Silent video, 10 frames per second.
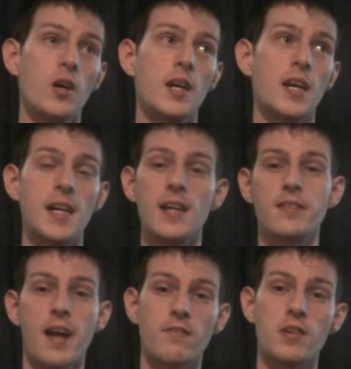he doesn't
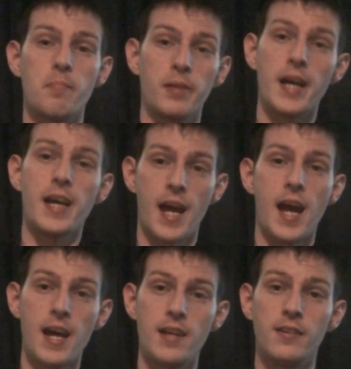have to play
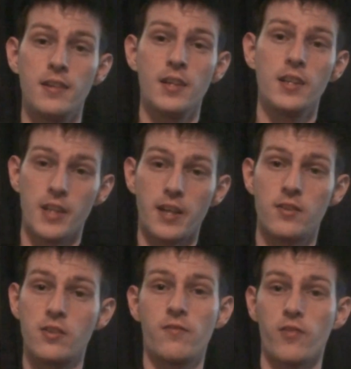ahead
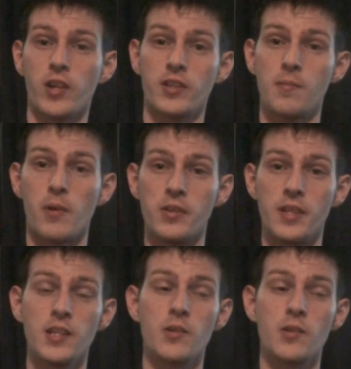just for us to both see it,